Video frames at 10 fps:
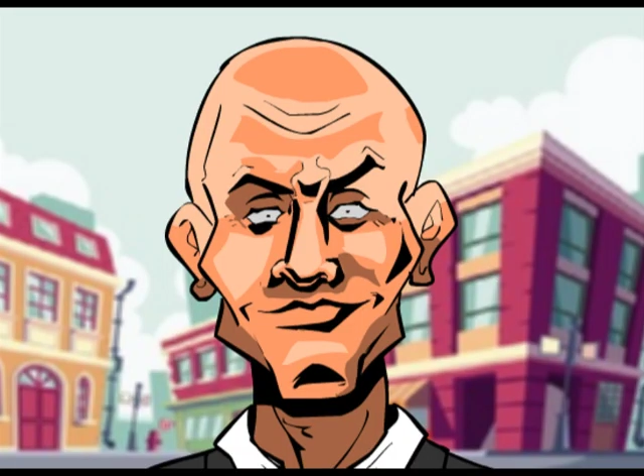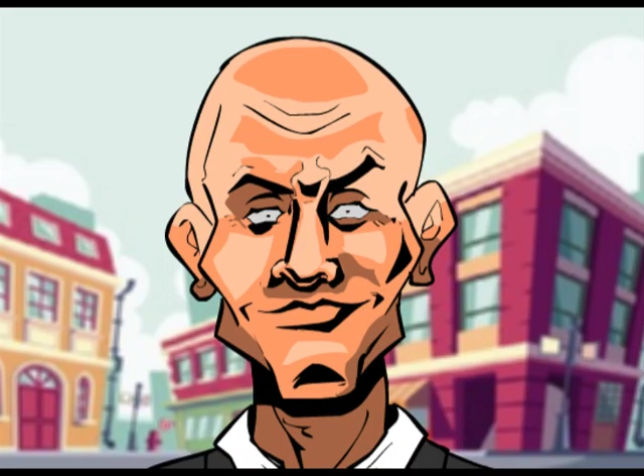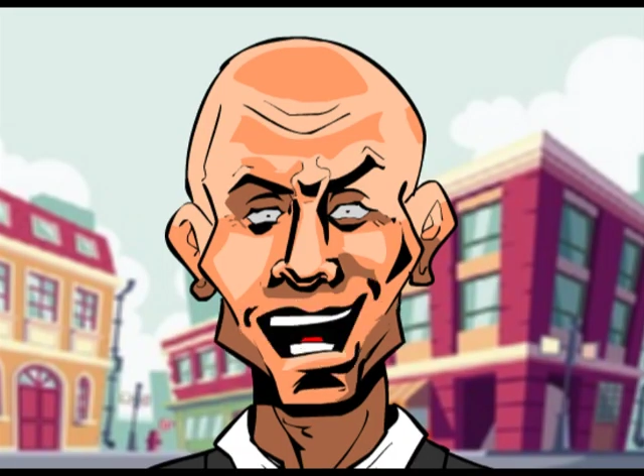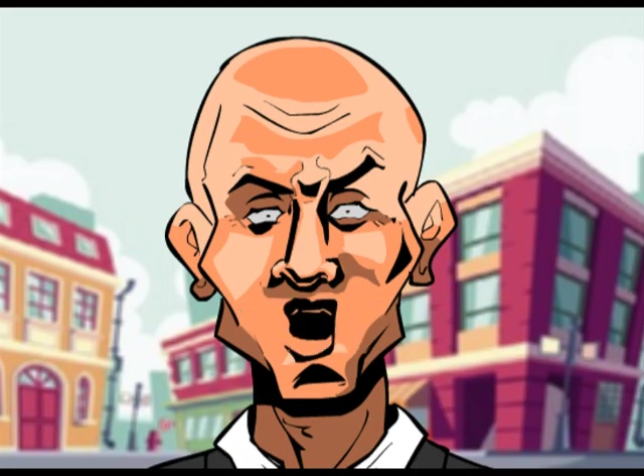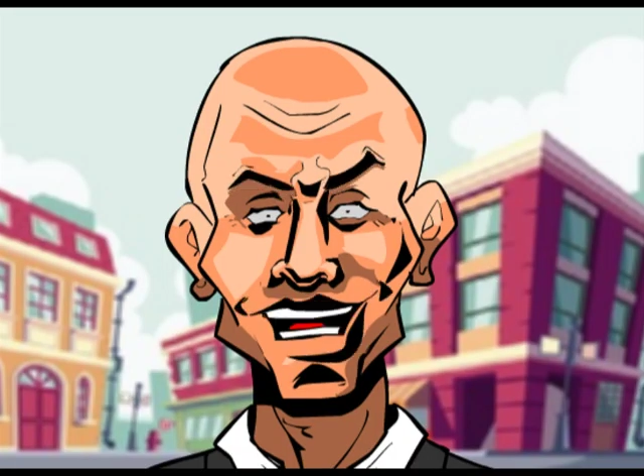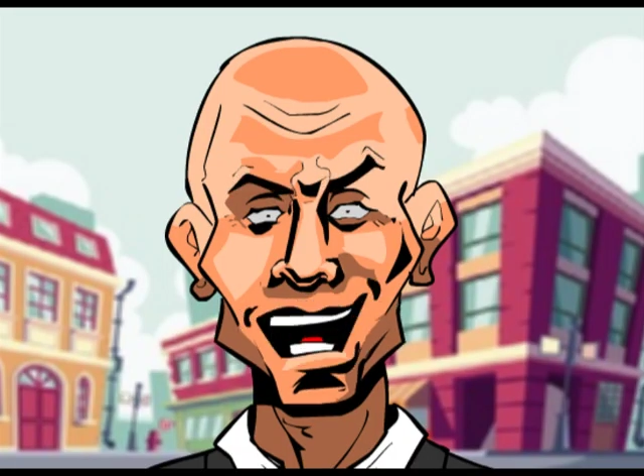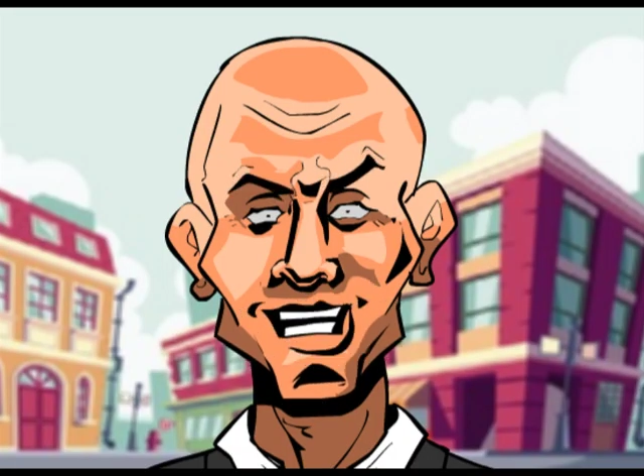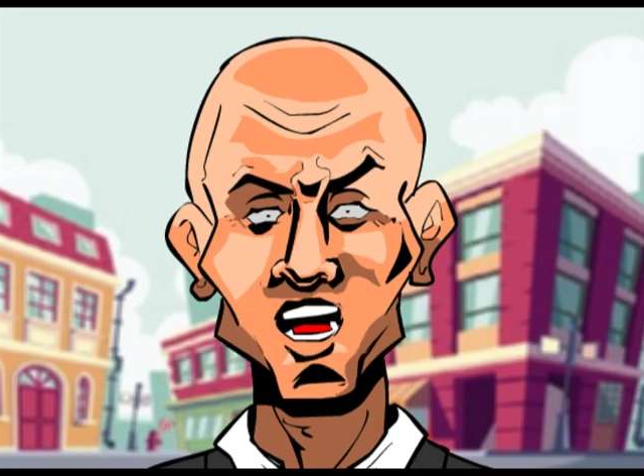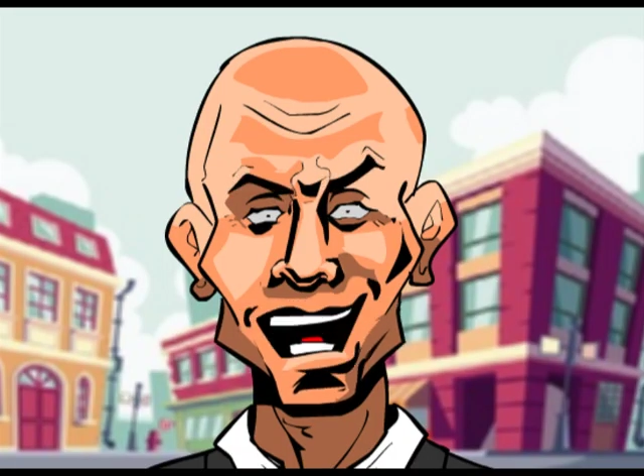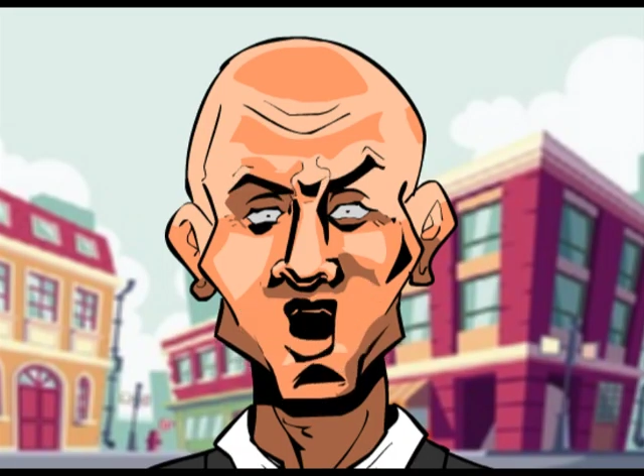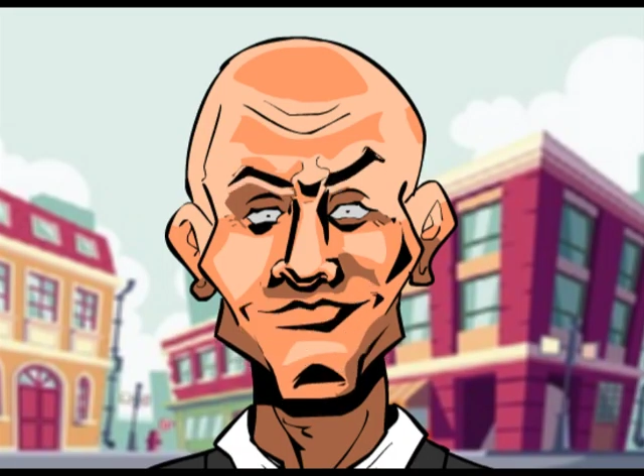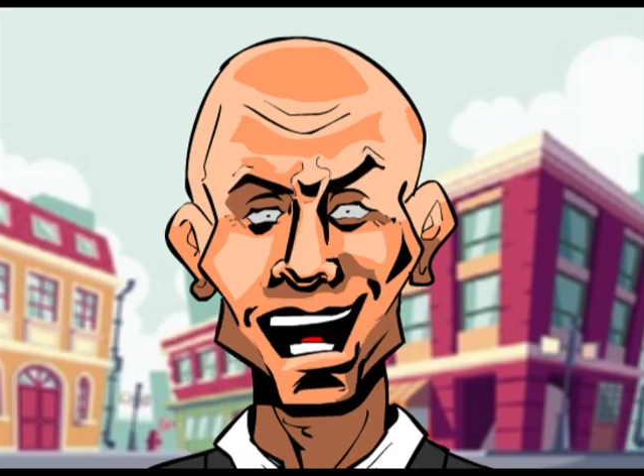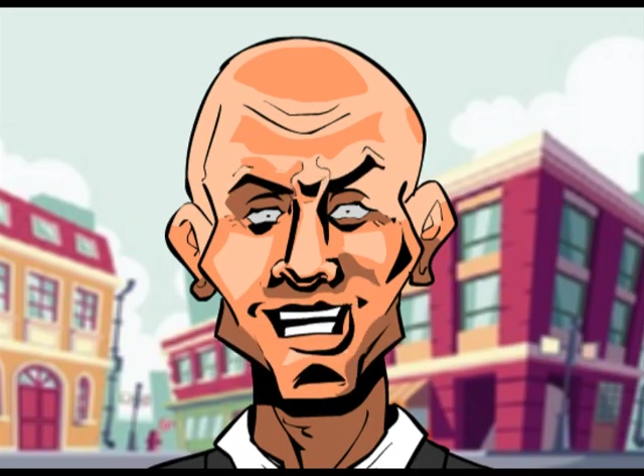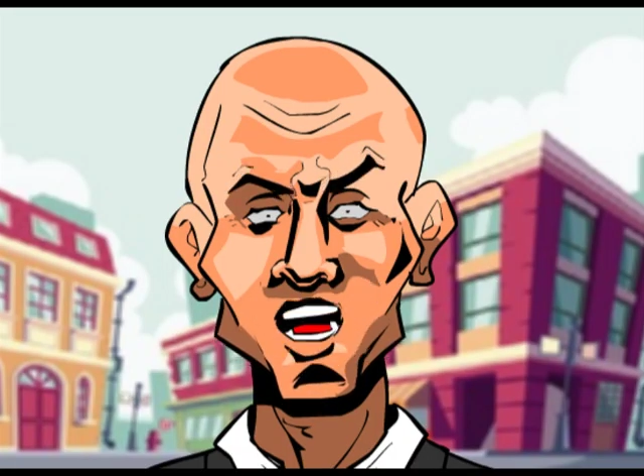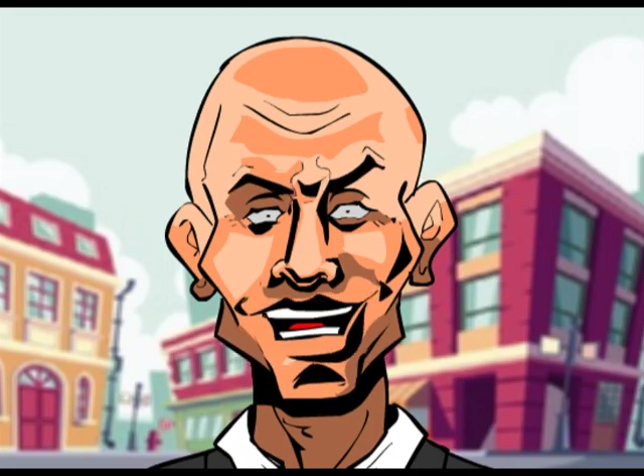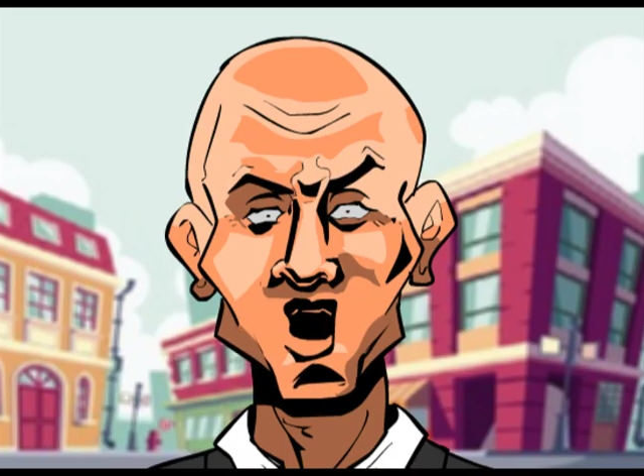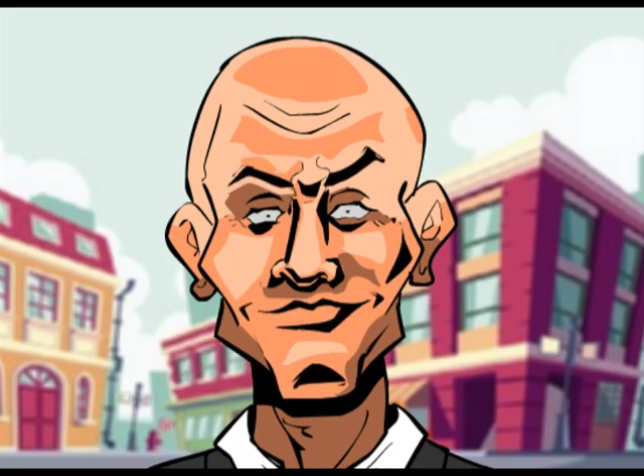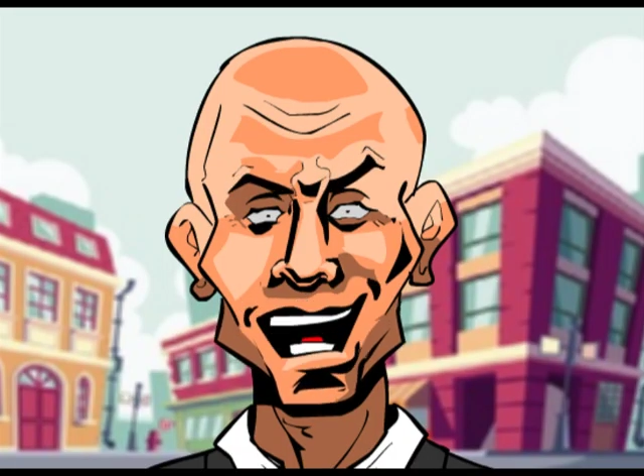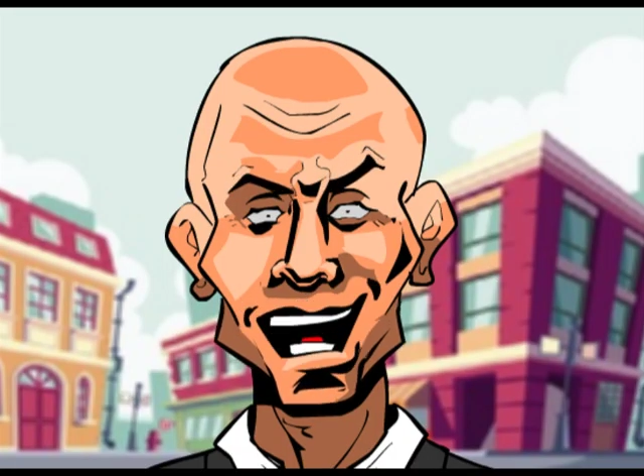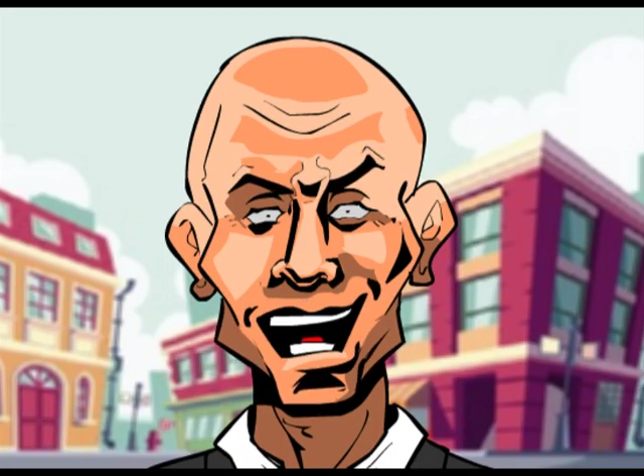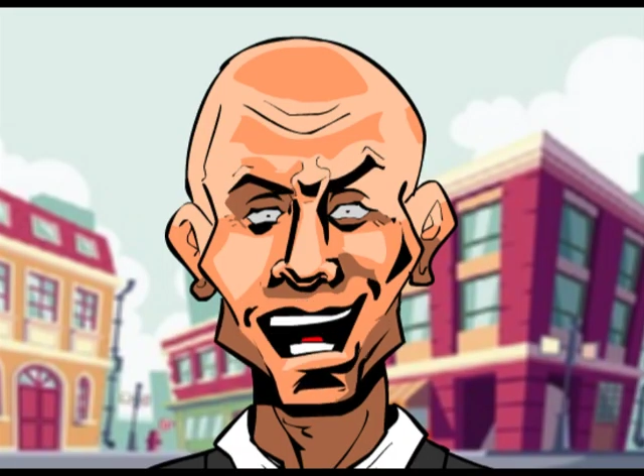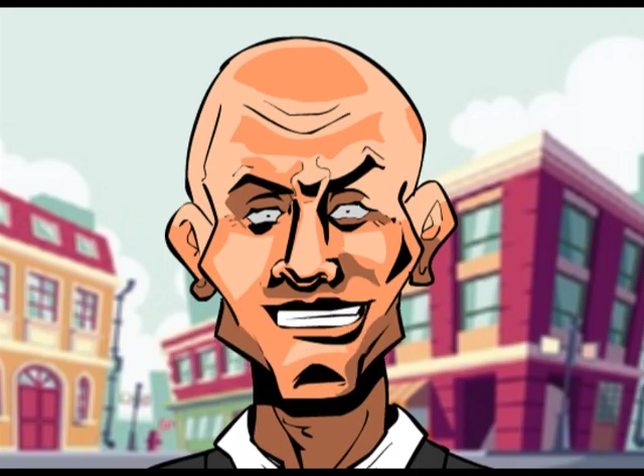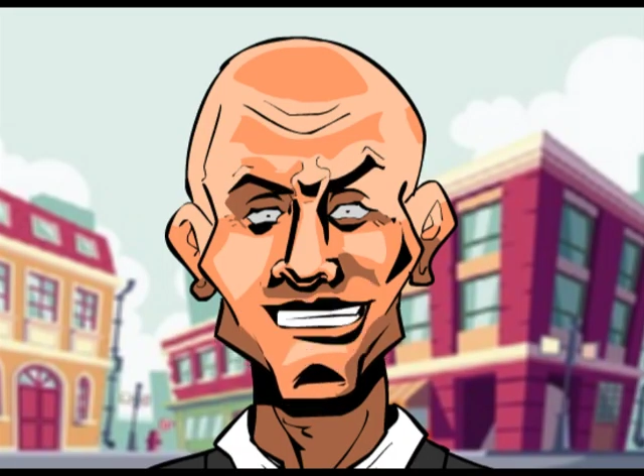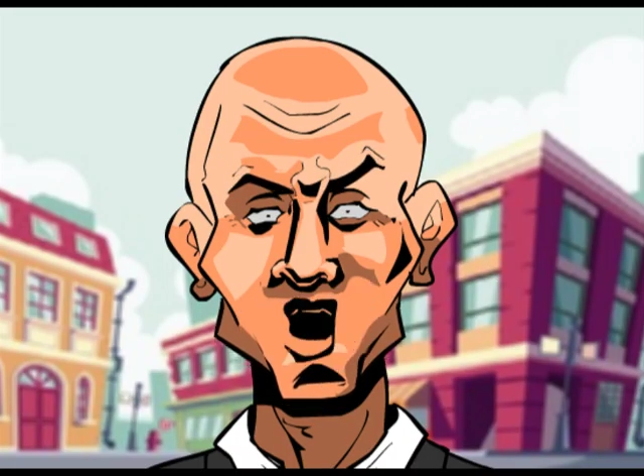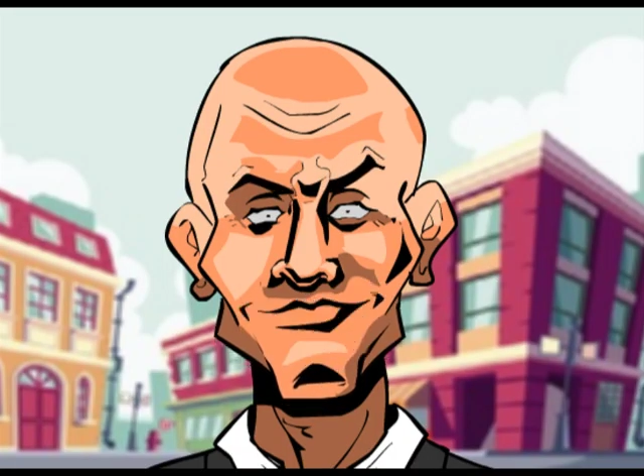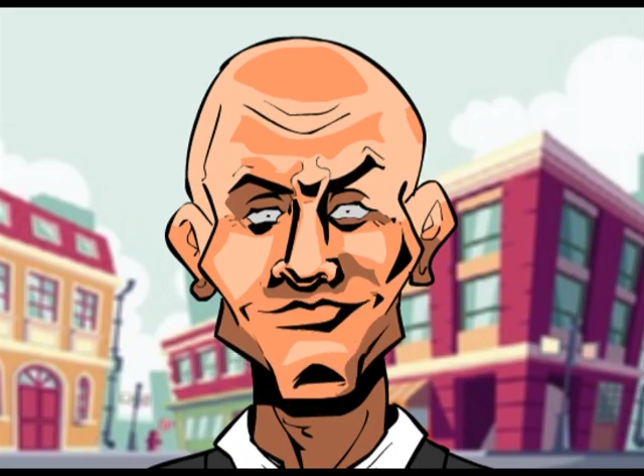because I'm the one who feeds you,